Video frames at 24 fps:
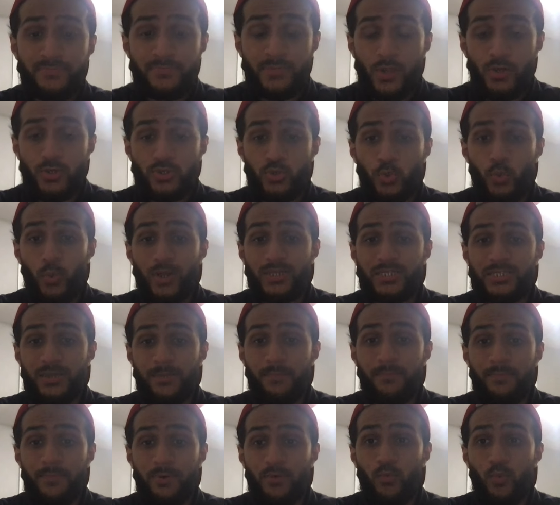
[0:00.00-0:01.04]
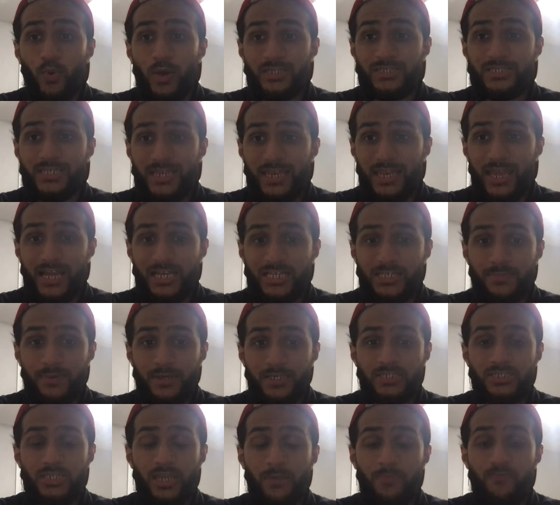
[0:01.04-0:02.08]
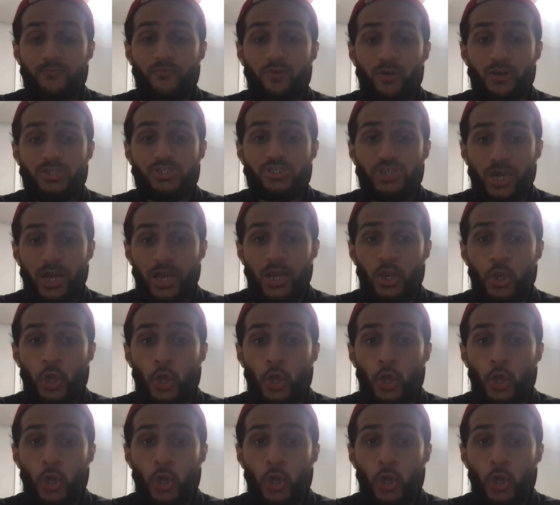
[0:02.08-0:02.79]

So what's the next best step for a child